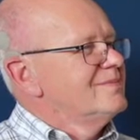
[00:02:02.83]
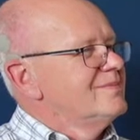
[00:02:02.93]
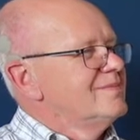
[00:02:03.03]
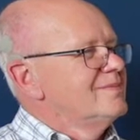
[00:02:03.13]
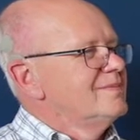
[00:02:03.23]

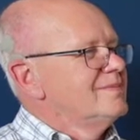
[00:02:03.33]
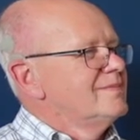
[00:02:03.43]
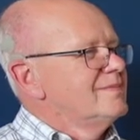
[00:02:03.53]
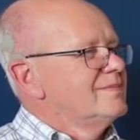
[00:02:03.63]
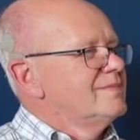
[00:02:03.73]

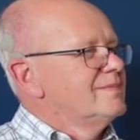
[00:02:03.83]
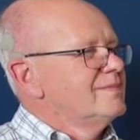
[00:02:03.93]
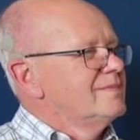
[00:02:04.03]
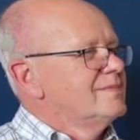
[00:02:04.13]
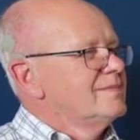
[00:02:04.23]

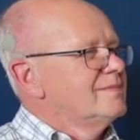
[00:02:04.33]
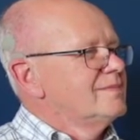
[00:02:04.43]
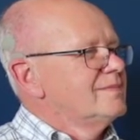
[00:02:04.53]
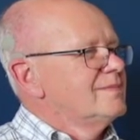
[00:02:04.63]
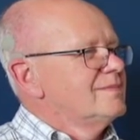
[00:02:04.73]

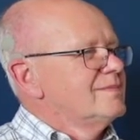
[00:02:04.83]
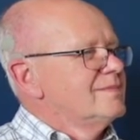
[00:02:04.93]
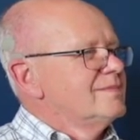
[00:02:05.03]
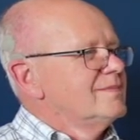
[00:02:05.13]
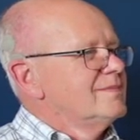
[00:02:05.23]

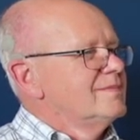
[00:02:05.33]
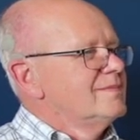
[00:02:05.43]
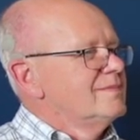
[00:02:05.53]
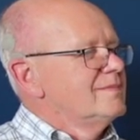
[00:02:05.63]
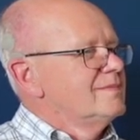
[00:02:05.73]

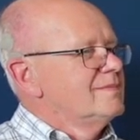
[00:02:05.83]
The person shown says nothing.